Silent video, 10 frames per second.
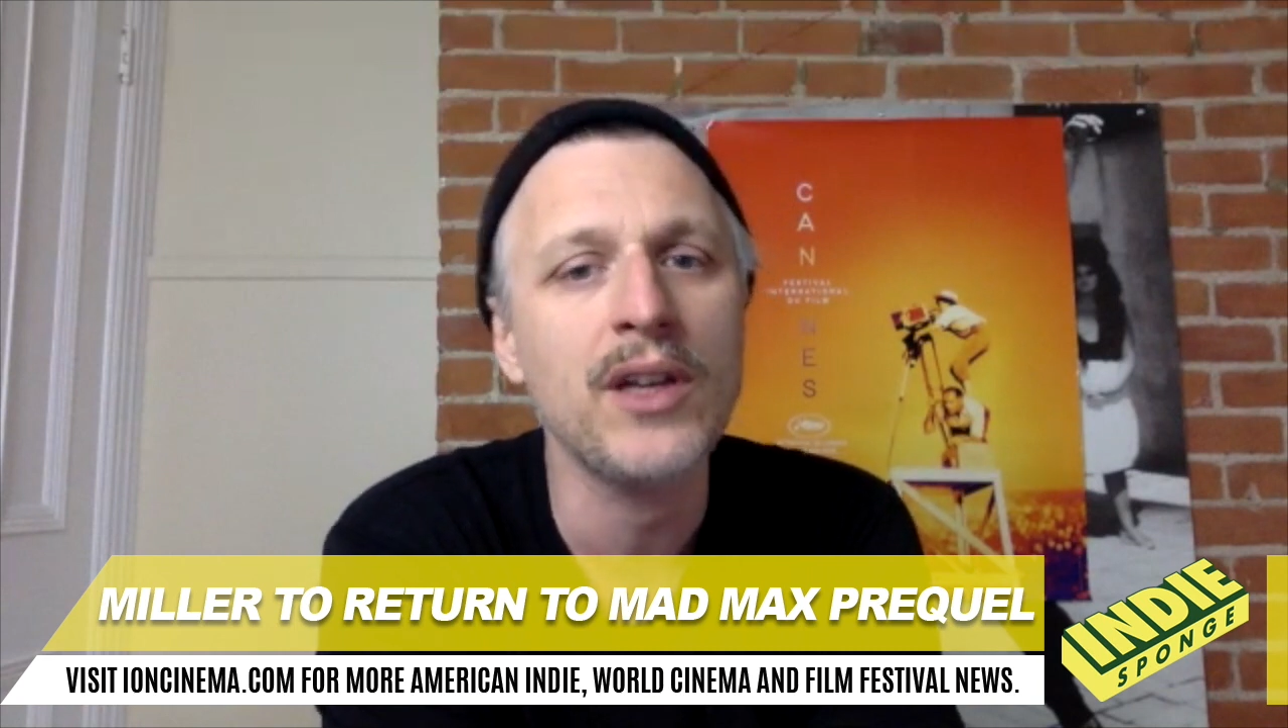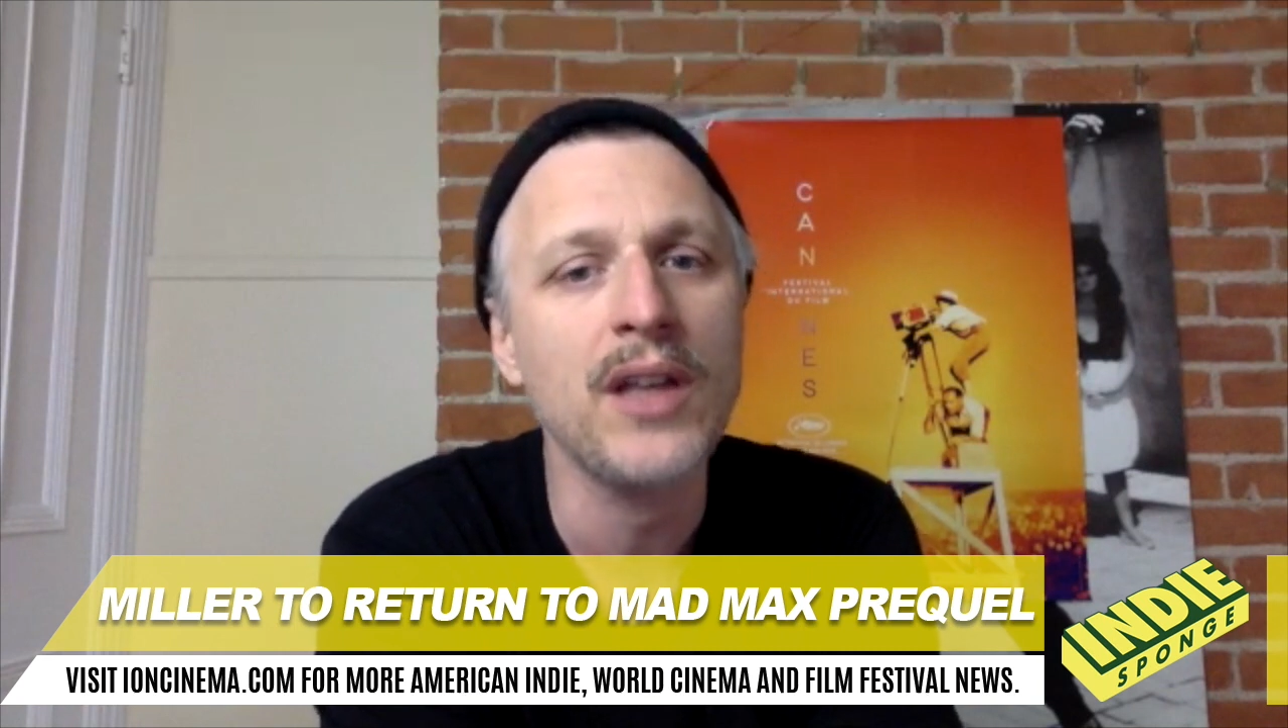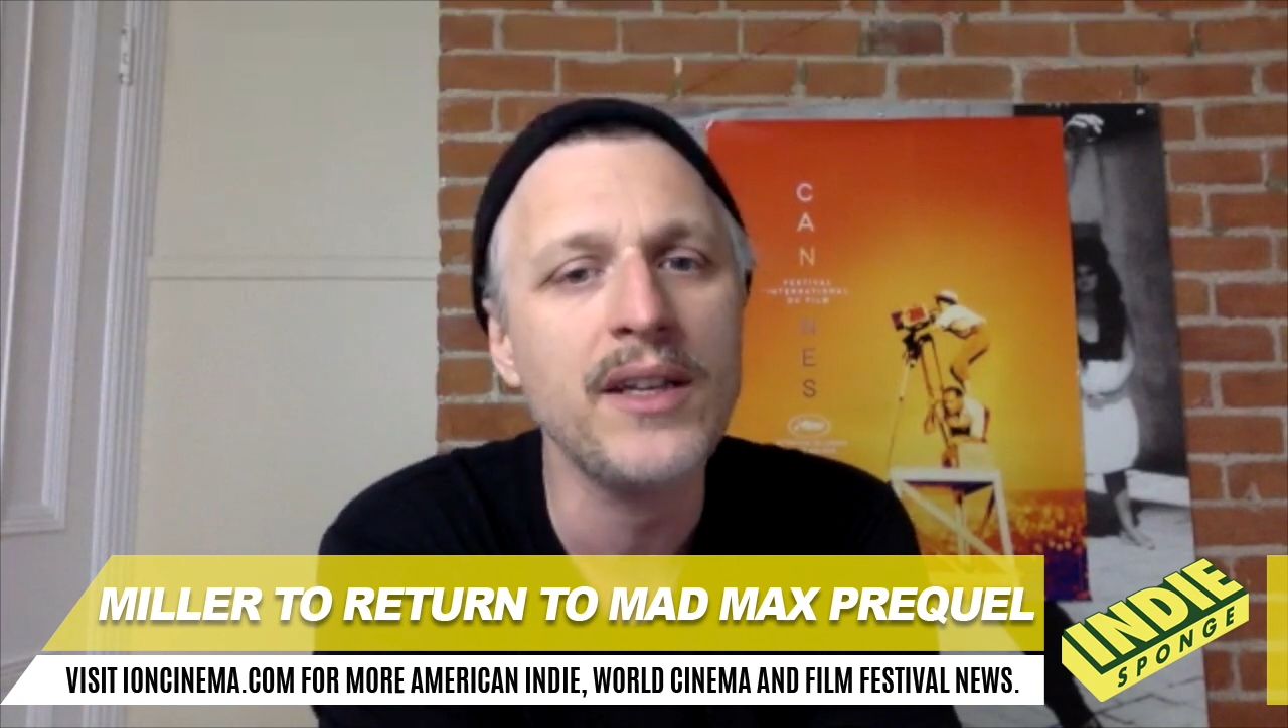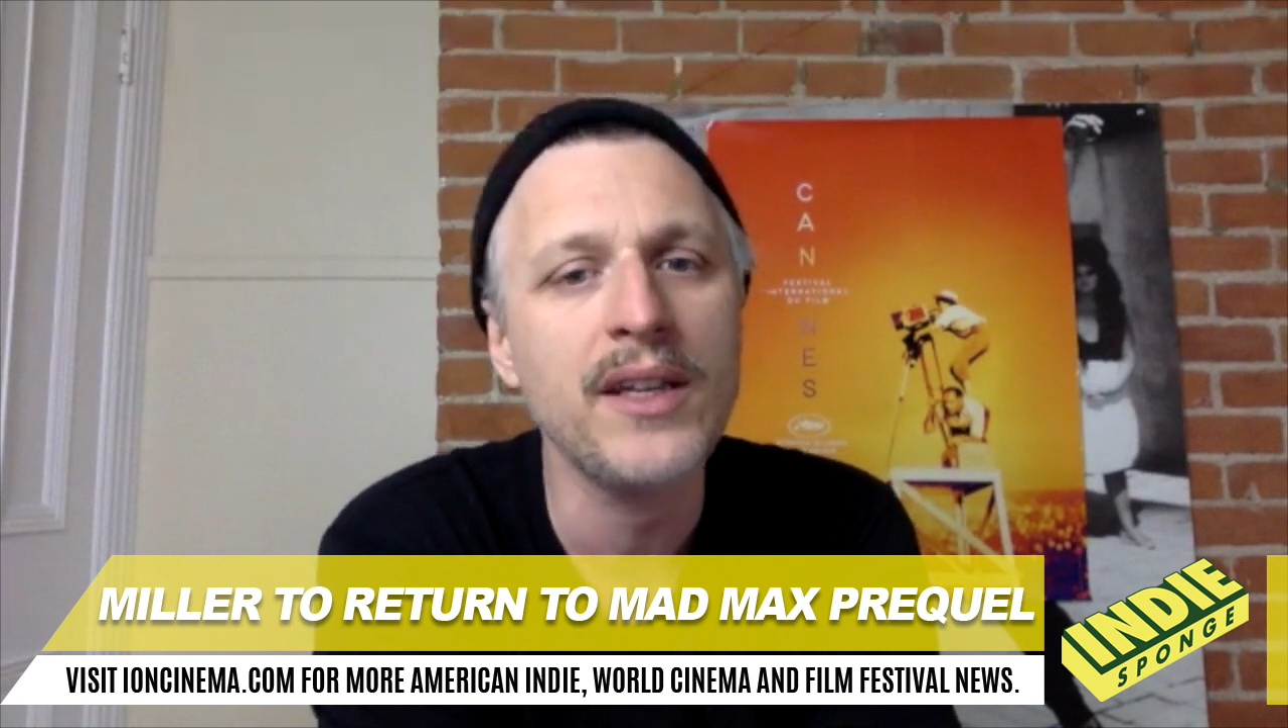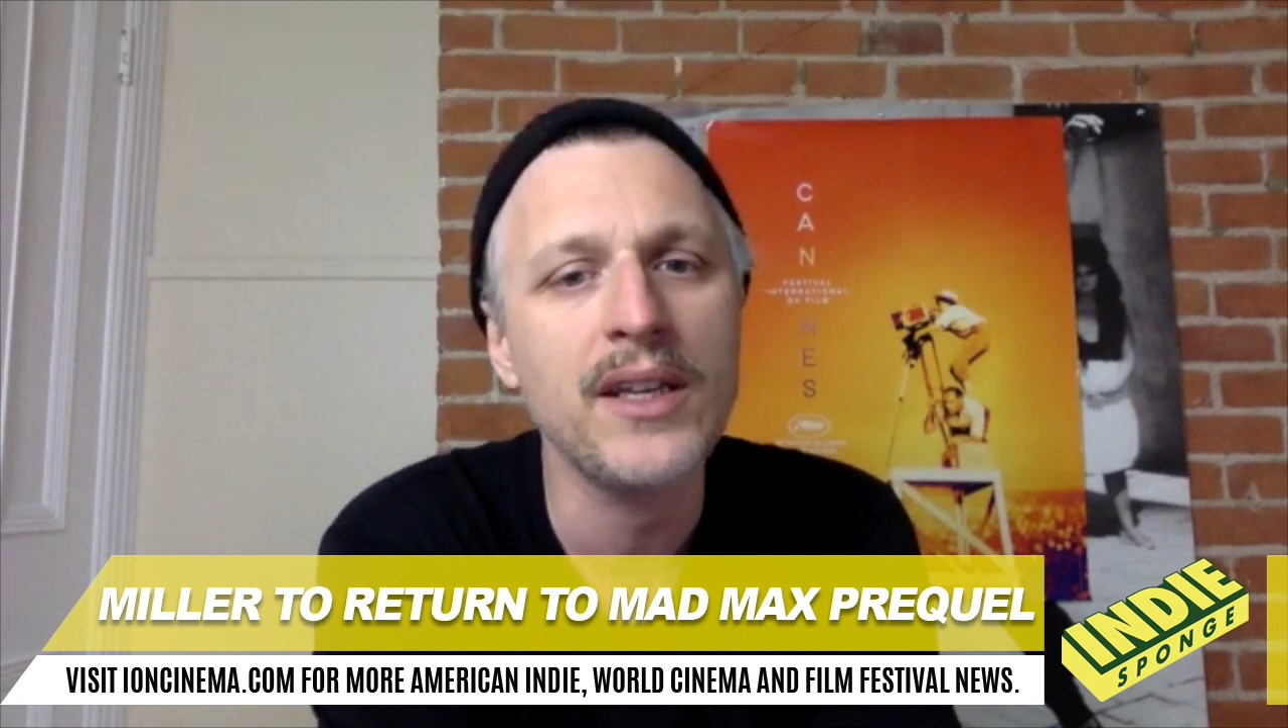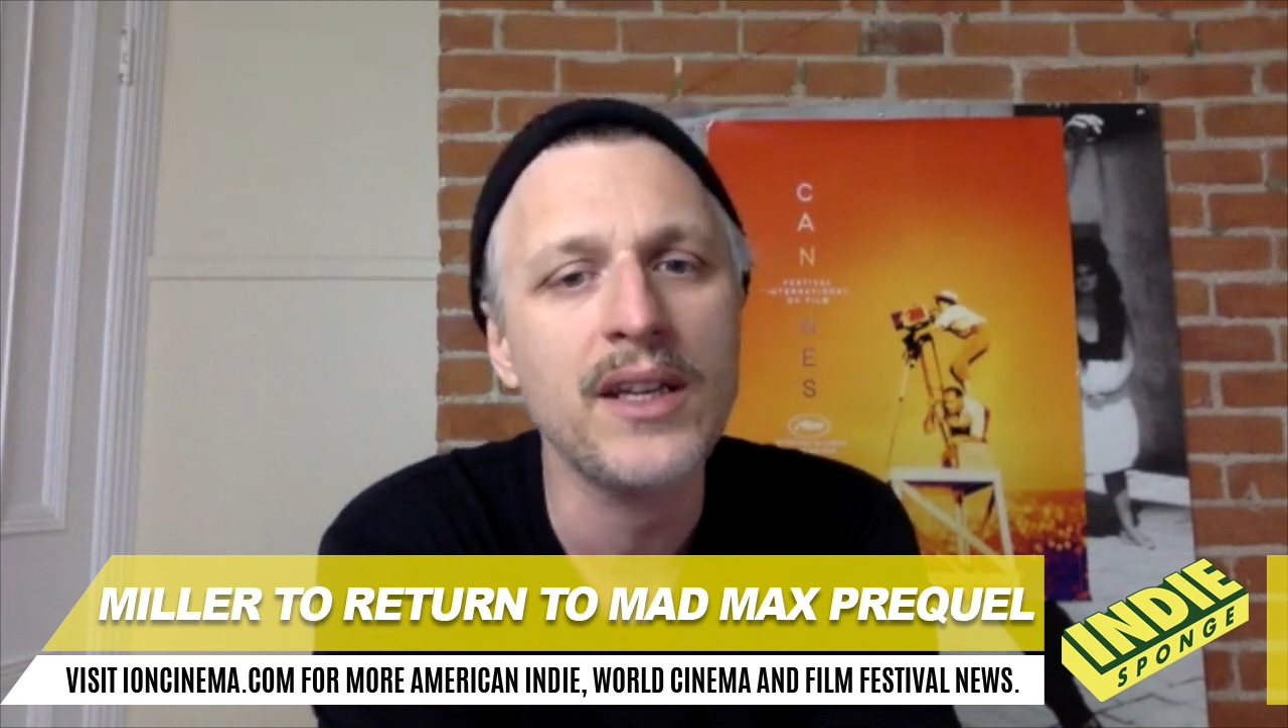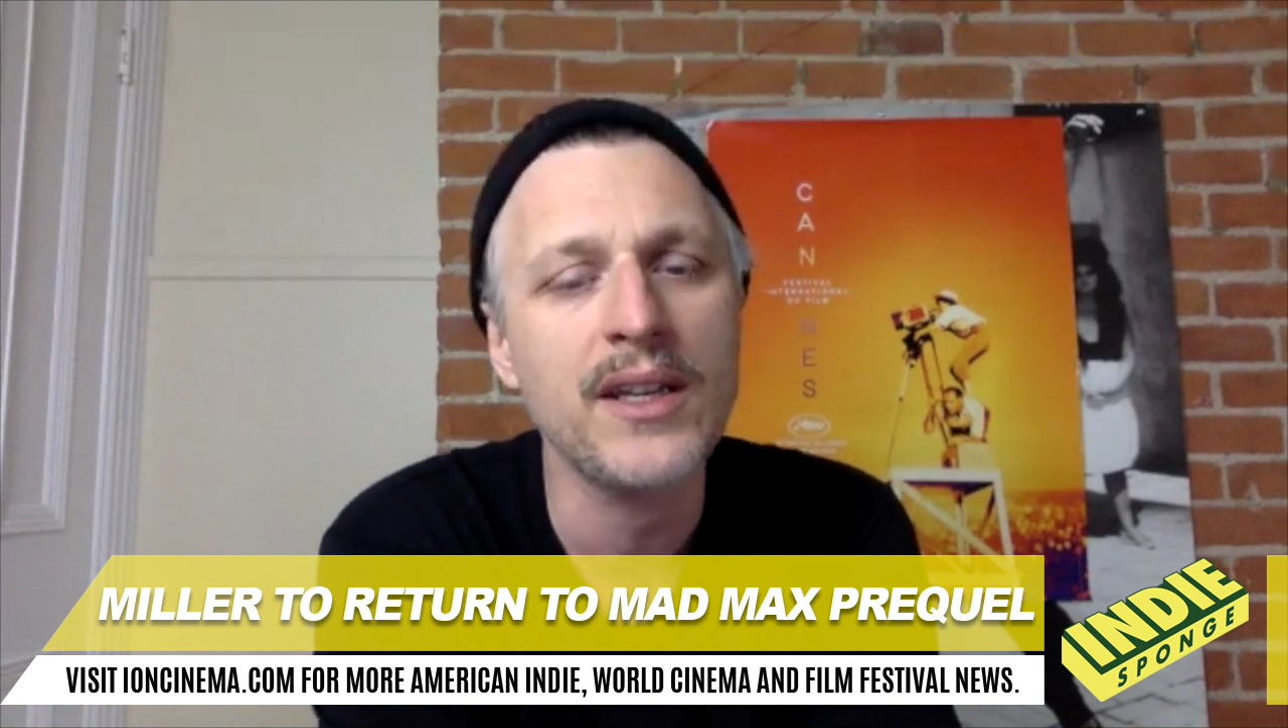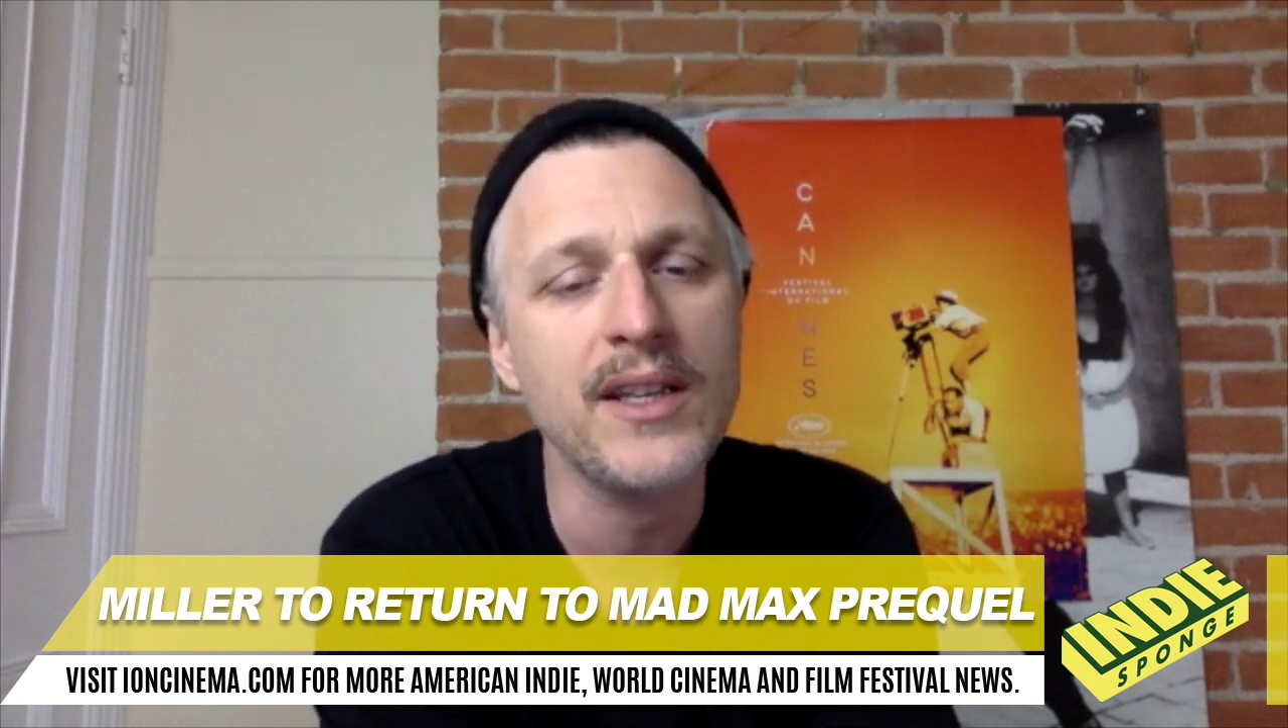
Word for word: to london and